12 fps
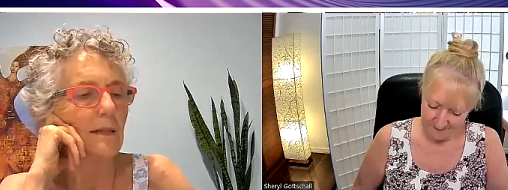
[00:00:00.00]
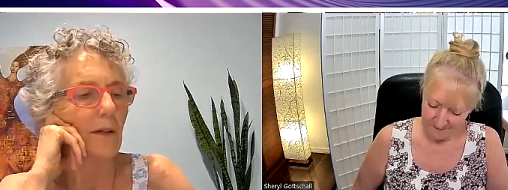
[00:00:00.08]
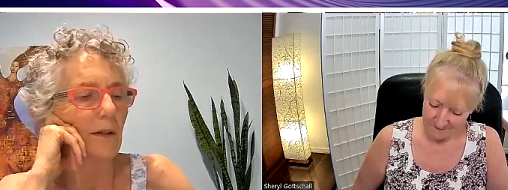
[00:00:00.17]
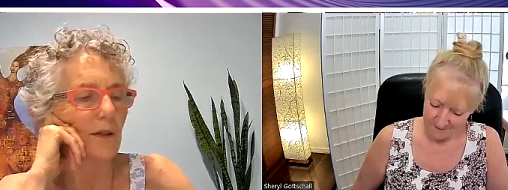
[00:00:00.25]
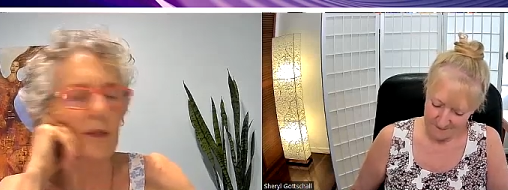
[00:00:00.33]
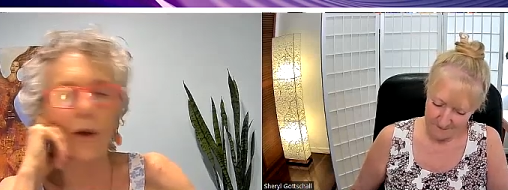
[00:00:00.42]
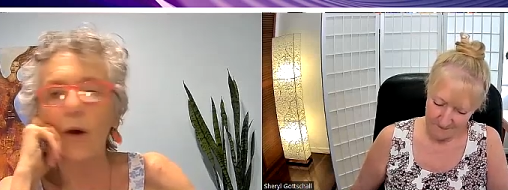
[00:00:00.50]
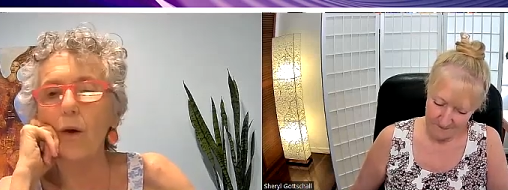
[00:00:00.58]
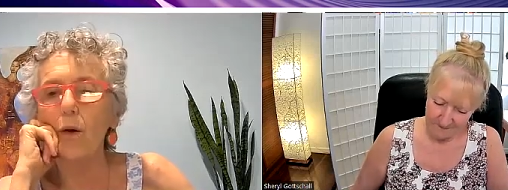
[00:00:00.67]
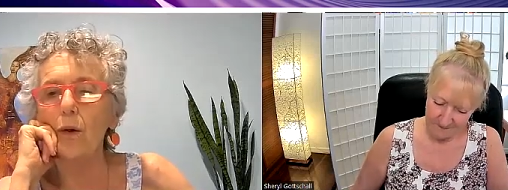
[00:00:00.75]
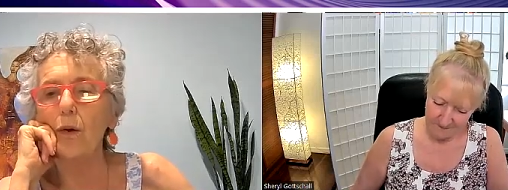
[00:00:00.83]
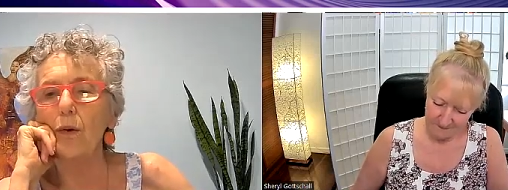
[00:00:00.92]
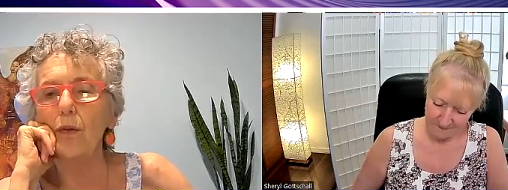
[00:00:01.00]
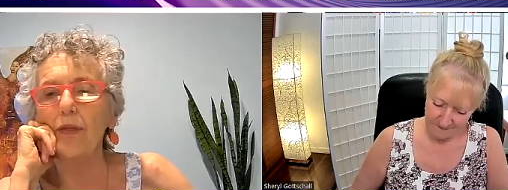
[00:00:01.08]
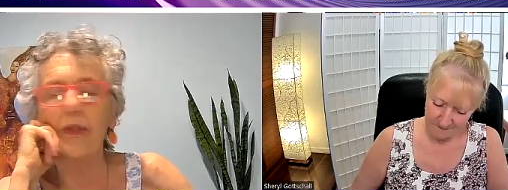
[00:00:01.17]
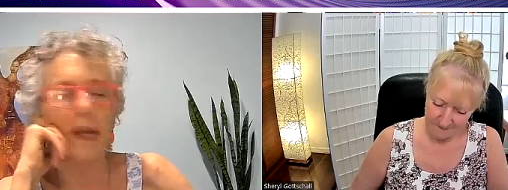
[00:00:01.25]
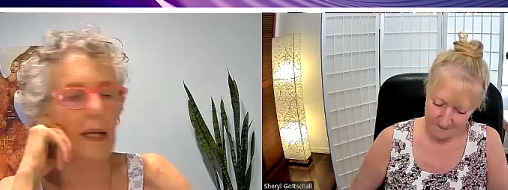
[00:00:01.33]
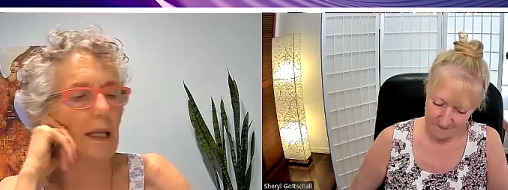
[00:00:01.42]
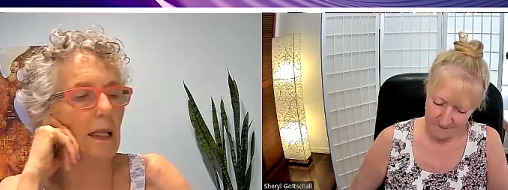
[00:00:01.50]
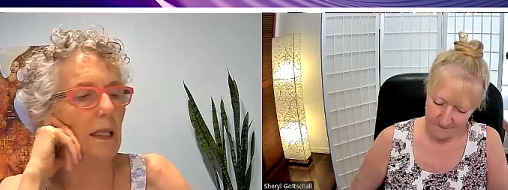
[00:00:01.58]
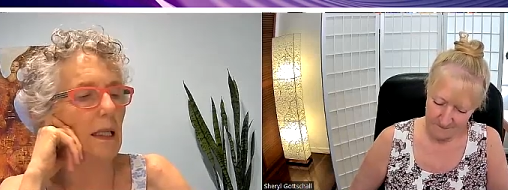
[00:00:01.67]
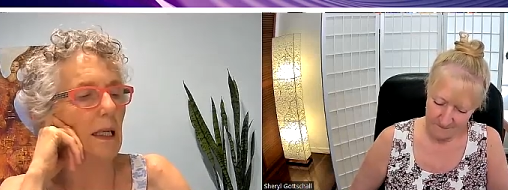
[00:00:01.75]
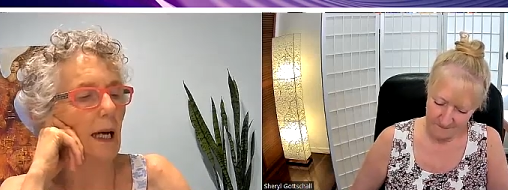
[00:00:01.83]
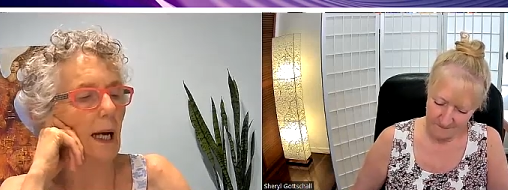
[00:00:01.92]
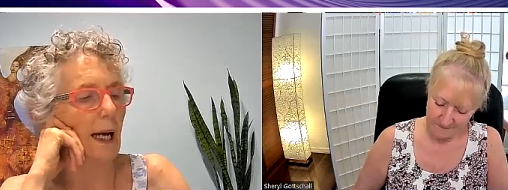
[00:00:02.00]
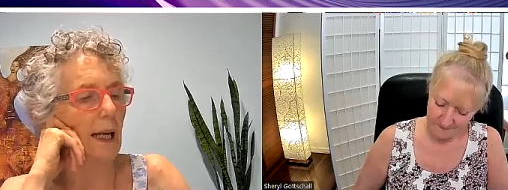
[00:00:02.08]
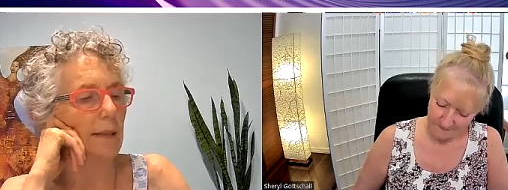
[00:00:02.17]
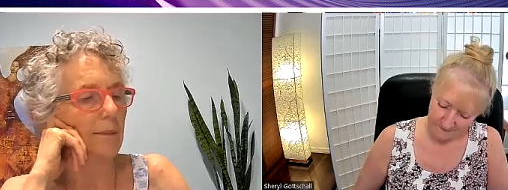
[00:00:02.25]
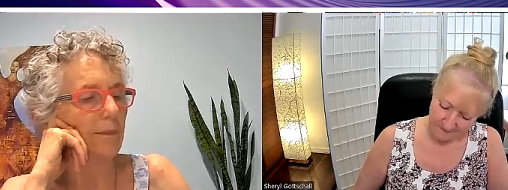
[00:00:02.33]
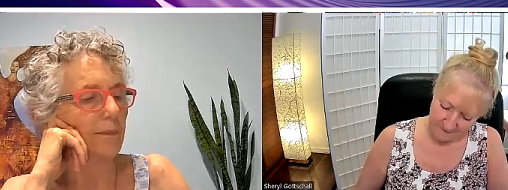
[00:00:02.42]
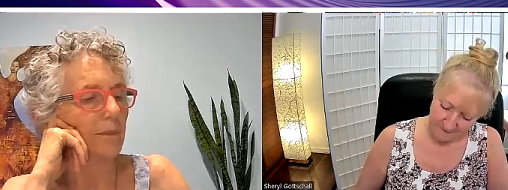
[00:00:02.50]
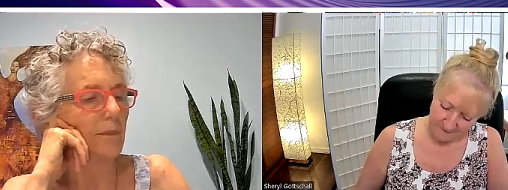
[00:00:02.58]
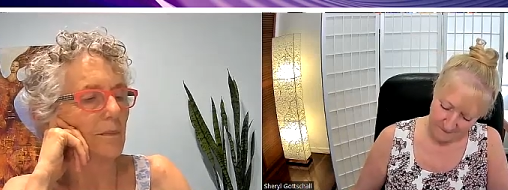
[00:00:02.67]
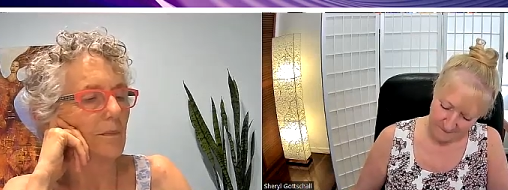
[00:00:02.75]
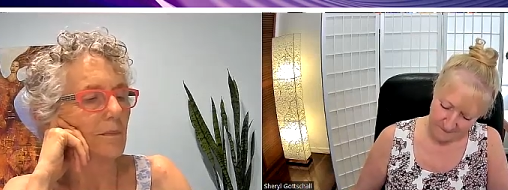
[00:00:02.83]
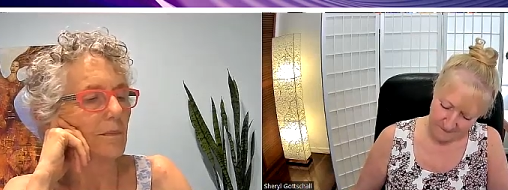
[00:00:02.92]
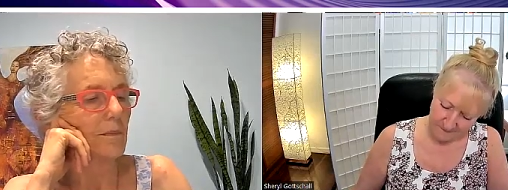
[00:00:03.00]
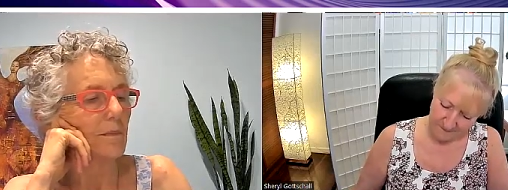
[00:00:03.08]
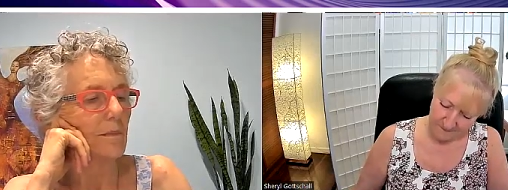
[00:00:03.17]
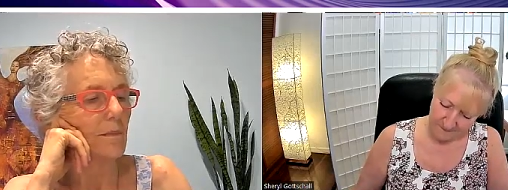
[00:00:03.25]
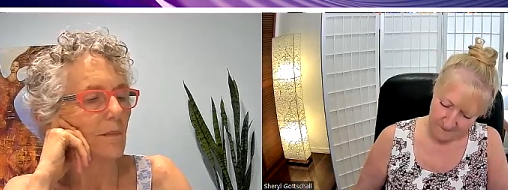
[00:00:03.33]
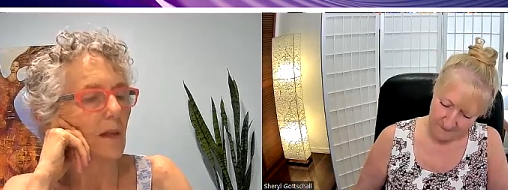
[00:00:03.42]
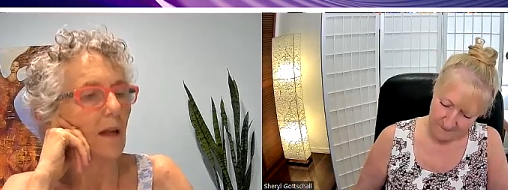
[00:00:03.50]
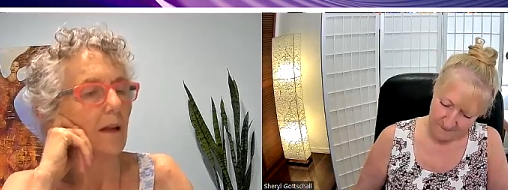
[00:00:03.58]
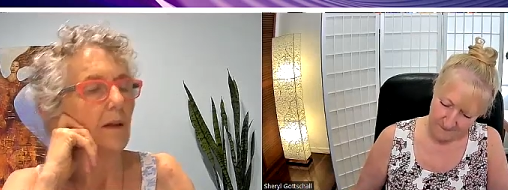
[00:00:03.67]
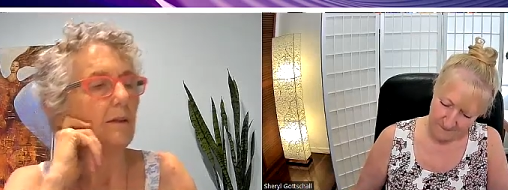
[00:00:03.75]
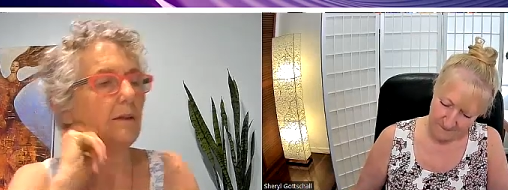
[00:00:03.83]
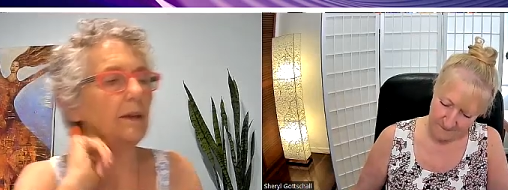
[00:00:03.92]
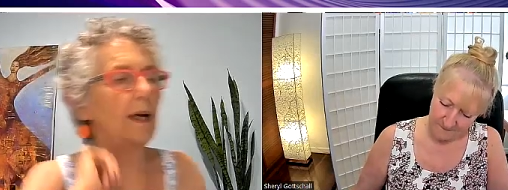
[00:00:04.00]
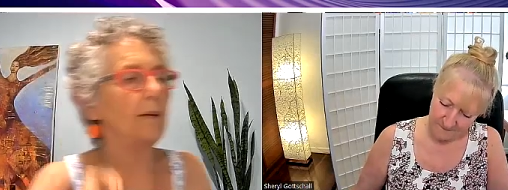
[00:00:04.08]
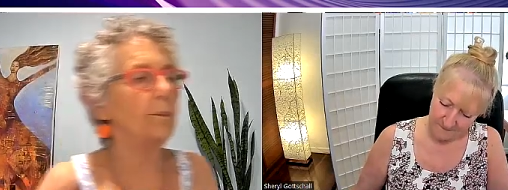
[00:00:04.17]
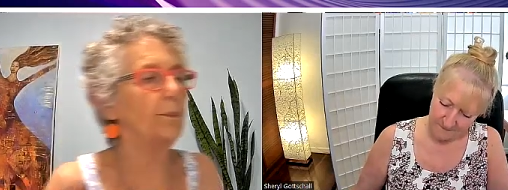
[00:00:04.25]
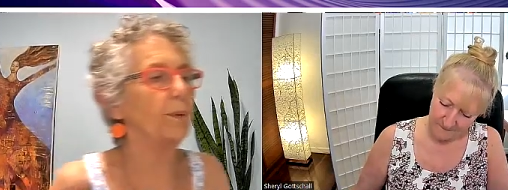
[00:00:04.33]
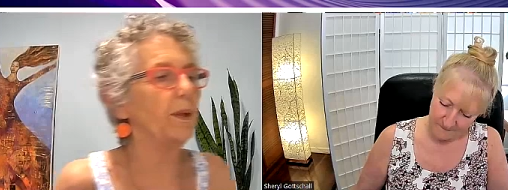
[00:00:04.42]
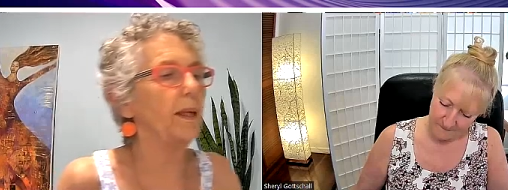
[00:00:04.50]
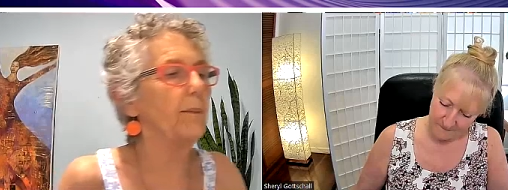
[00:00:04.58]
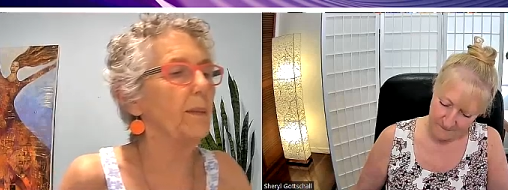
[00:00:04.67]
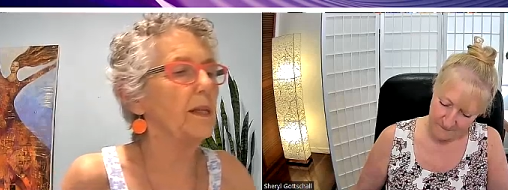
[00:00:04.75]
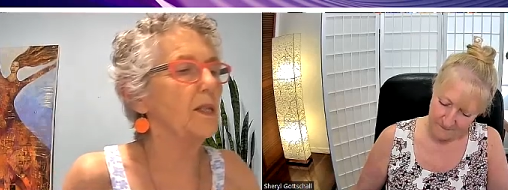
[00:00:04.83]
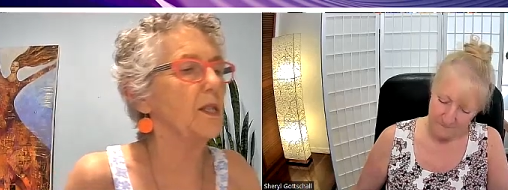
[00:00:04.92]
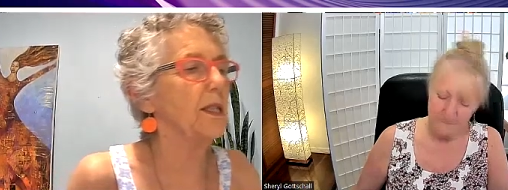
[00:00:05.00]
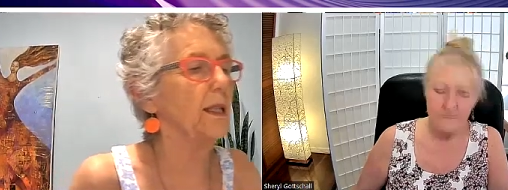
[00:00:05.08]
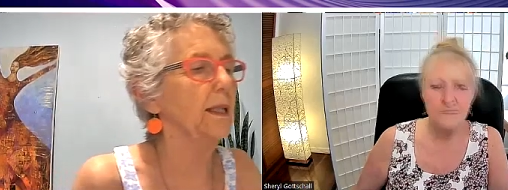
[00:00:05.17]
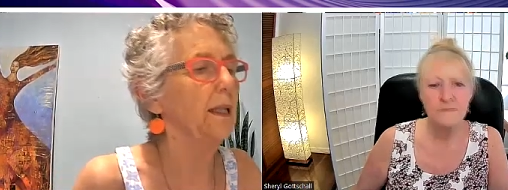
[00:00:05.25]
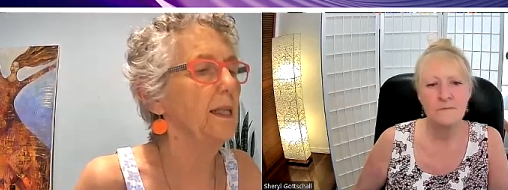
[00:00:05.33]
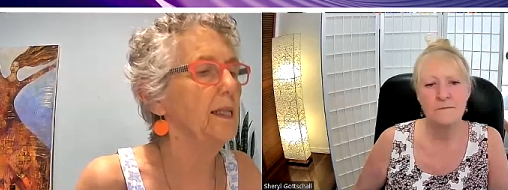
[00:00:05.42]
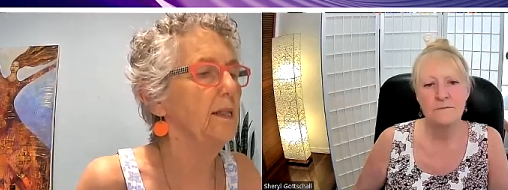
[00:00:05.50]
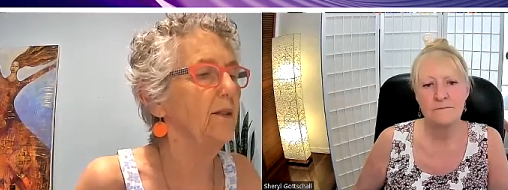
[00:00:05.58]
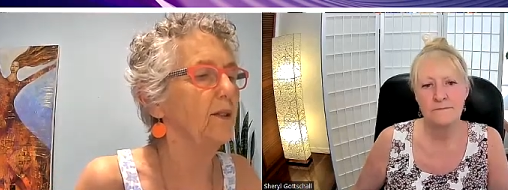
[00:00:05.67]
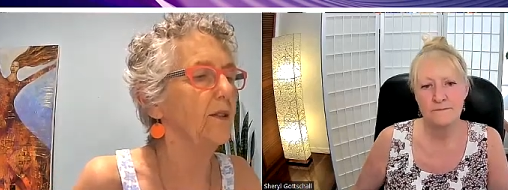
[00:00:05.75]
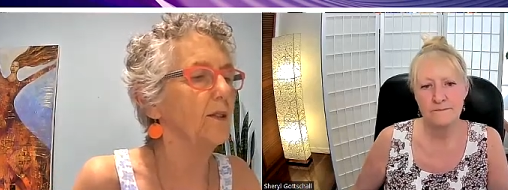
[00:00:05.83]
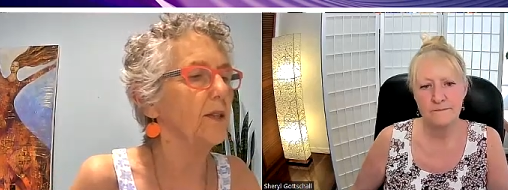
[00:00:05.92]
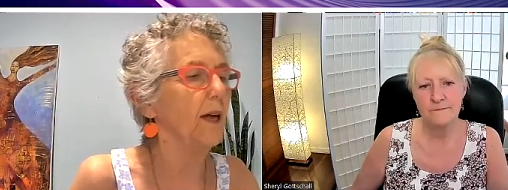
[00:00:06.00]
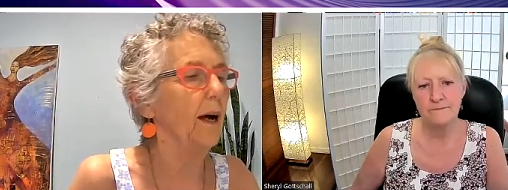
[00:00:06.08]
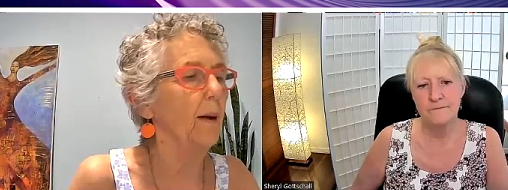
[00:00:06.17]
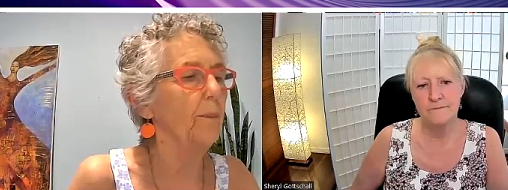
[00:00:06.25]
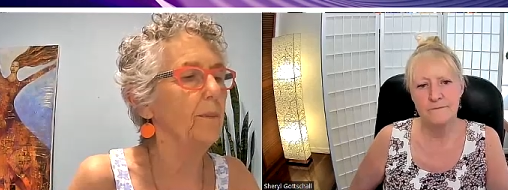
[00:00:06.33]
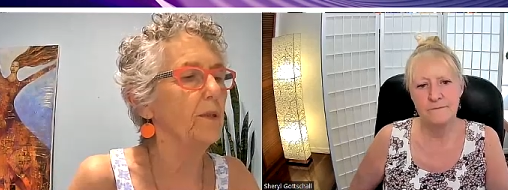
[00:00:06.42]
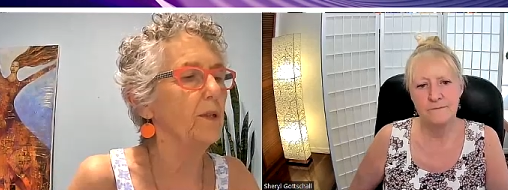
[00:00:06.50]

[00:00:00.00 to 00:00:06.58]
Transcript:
Speaker 1: So then um, that pretty much leads us up